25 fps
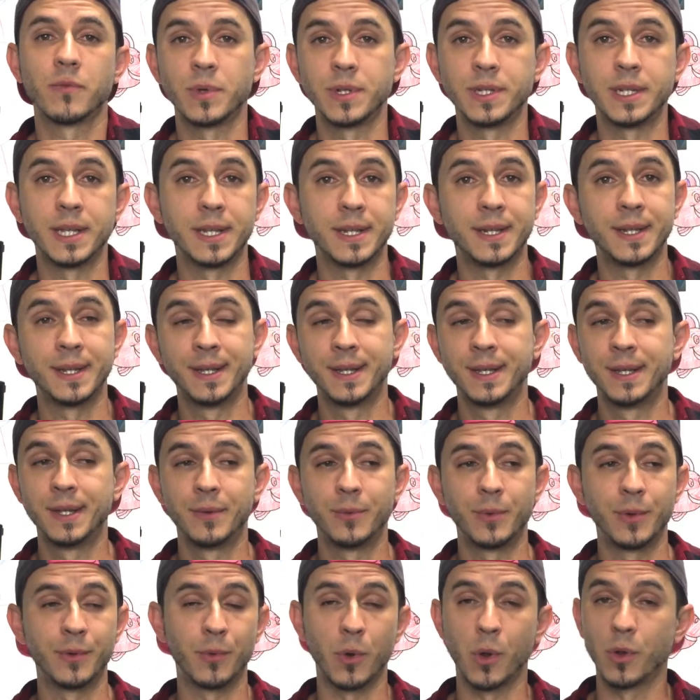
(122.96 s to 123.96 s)
We
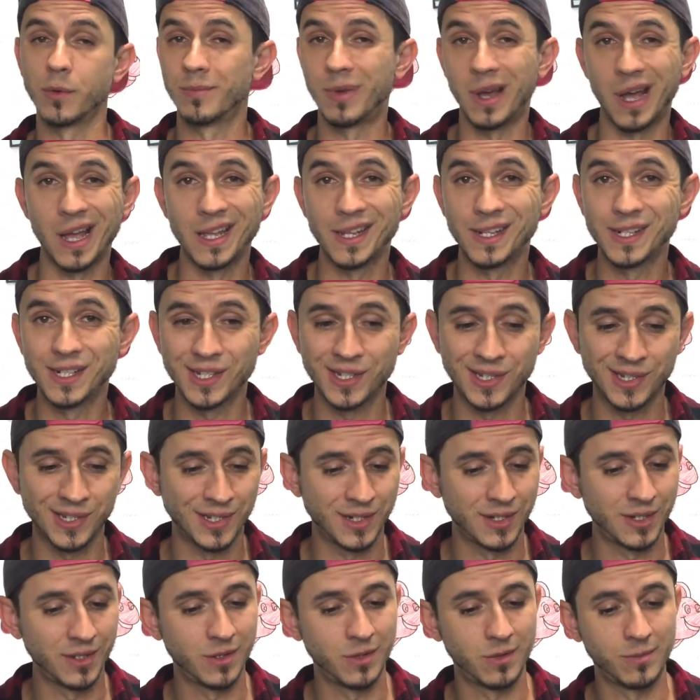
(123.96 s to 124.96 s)
rode bikes,
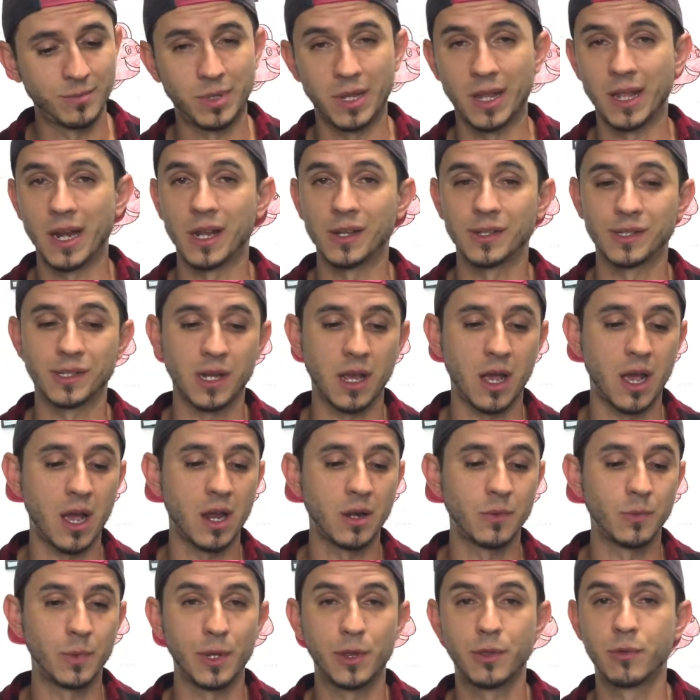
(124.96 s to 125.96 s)
played
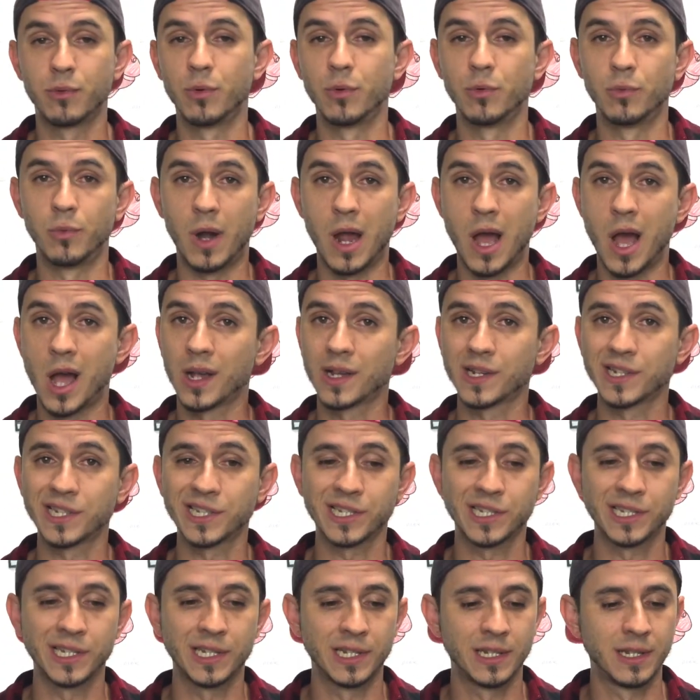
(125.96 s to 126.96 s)
outside, we threw
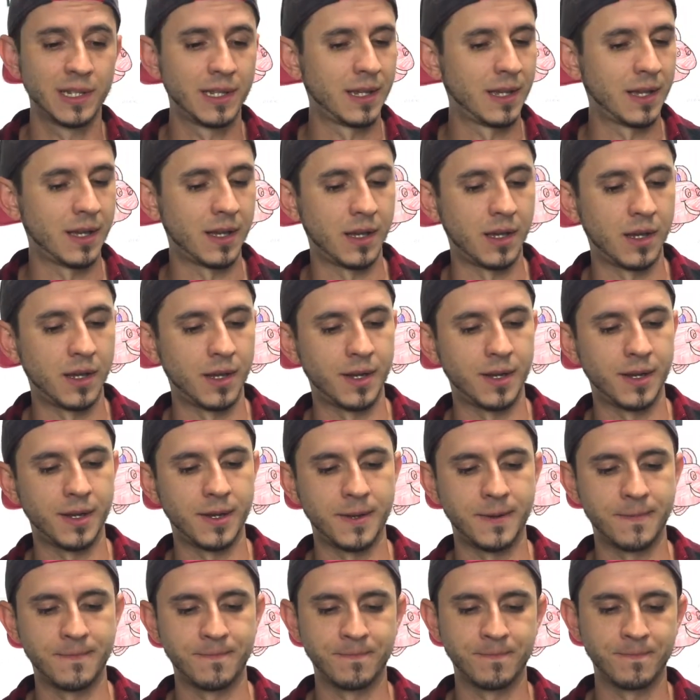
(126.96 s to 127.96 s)
rocks.
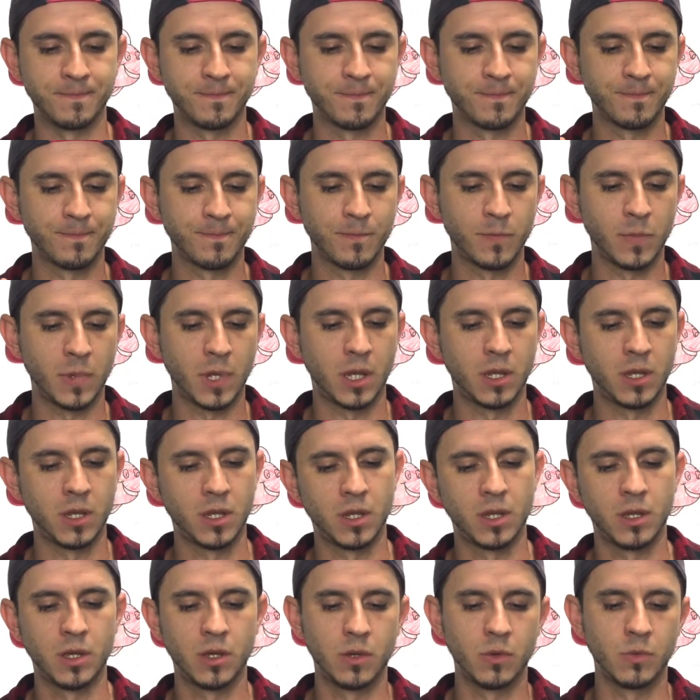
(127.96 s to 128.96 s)

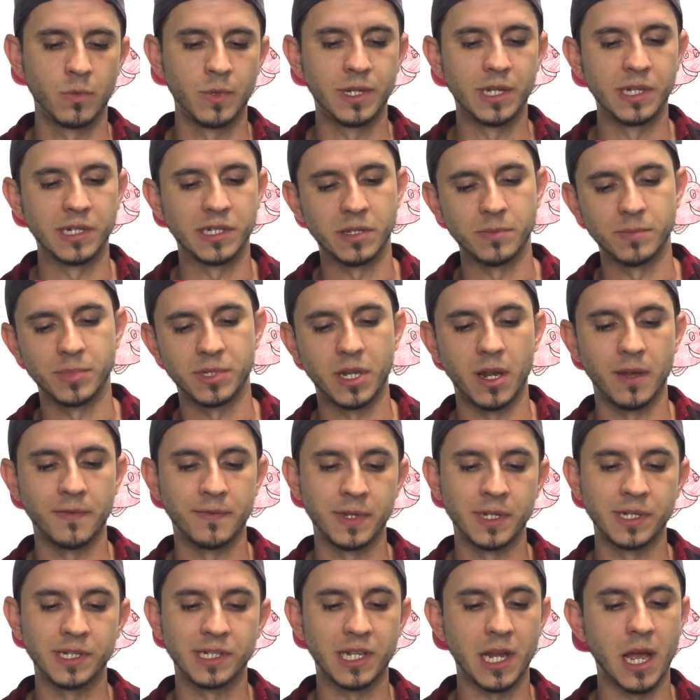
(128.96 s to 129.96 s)
We did some stuff
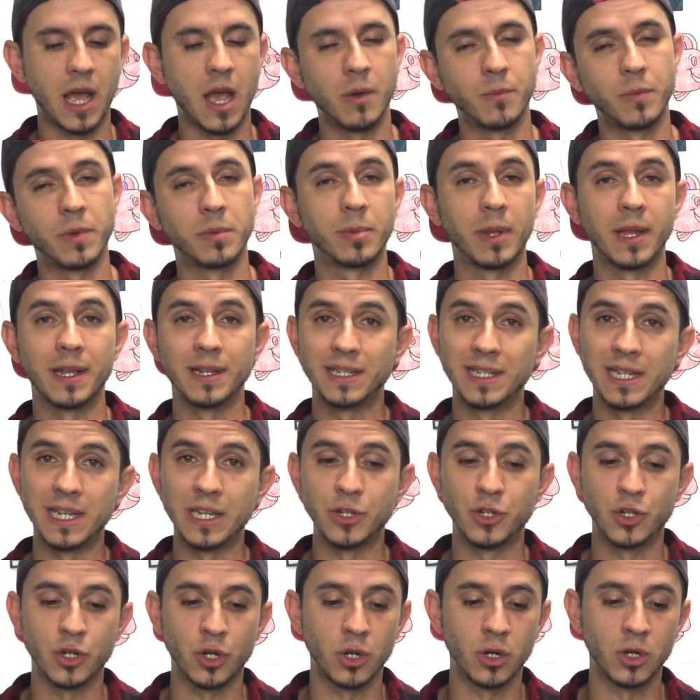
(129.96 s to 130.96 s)
inside. We played
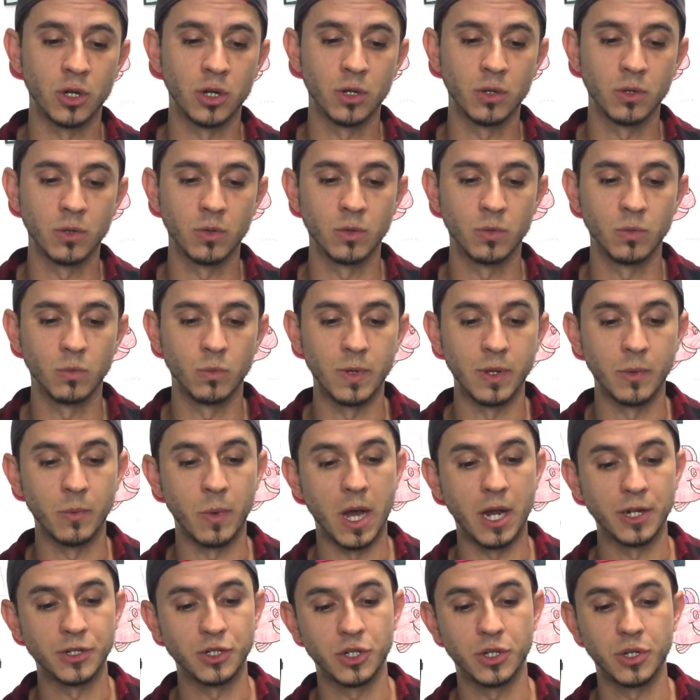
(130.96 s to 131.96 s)
teacher. We
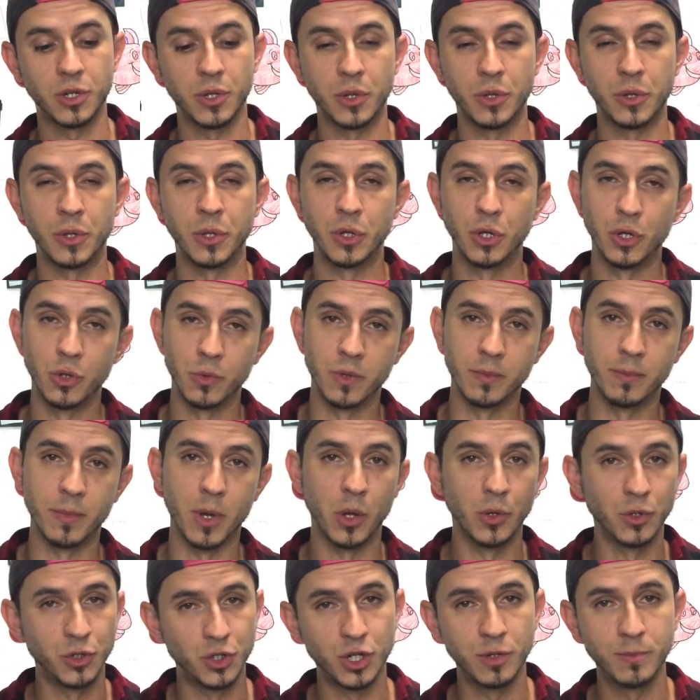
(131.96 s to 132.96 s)
watched the new
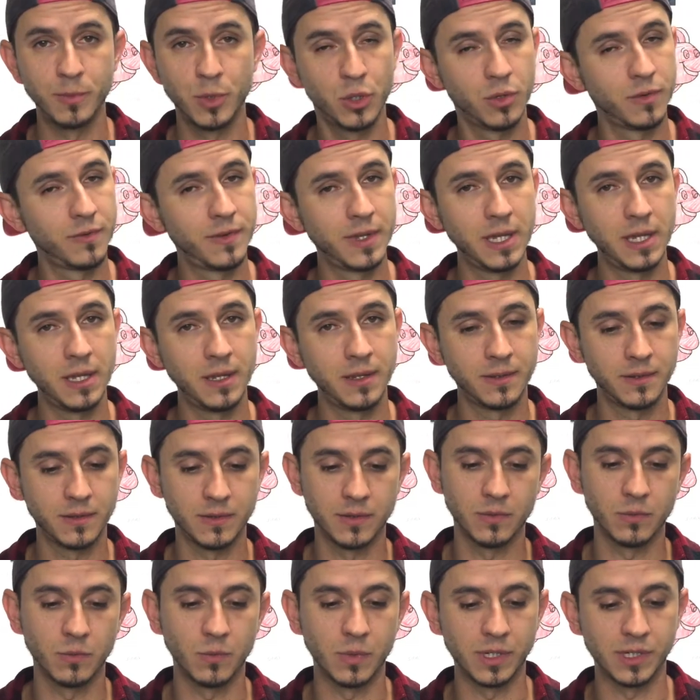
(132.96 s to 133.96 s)
Emoji Movie,
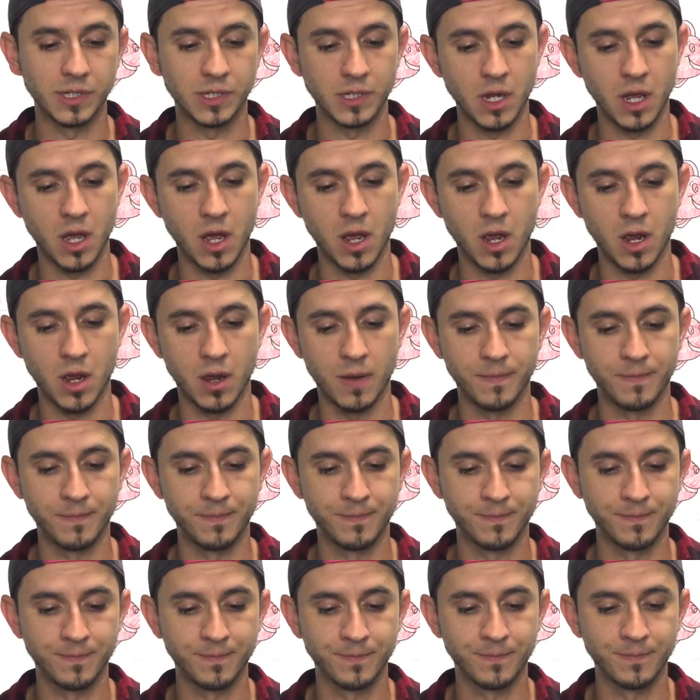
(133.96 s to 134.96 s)
which
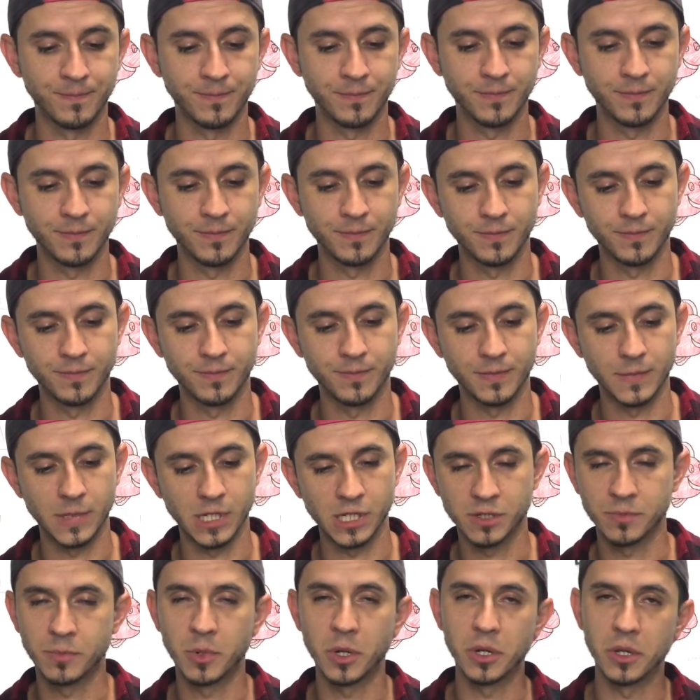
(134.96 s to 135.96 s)

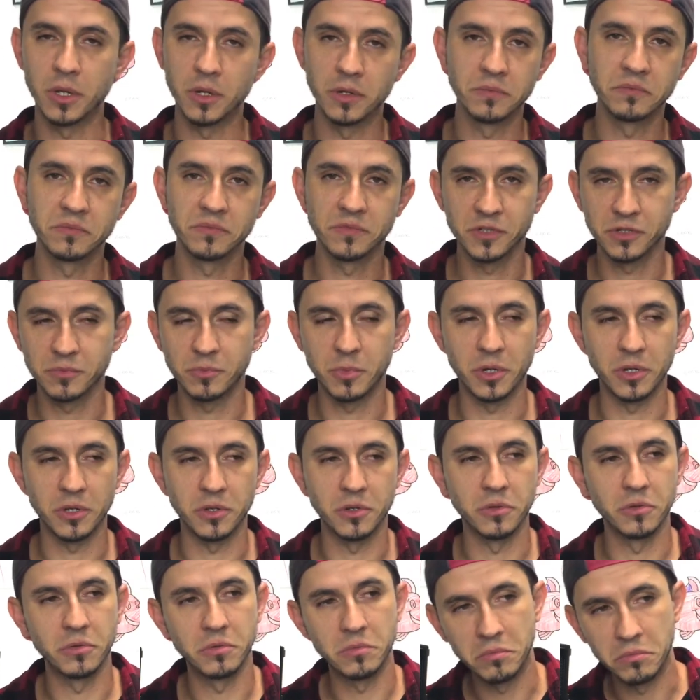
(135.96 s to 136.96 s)
it's pretty good. It's pretty
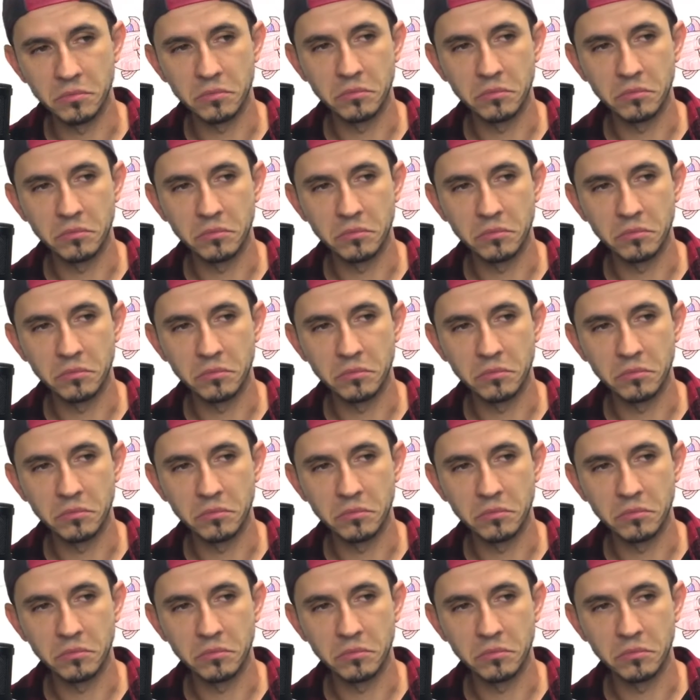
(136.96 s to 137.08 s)
cute.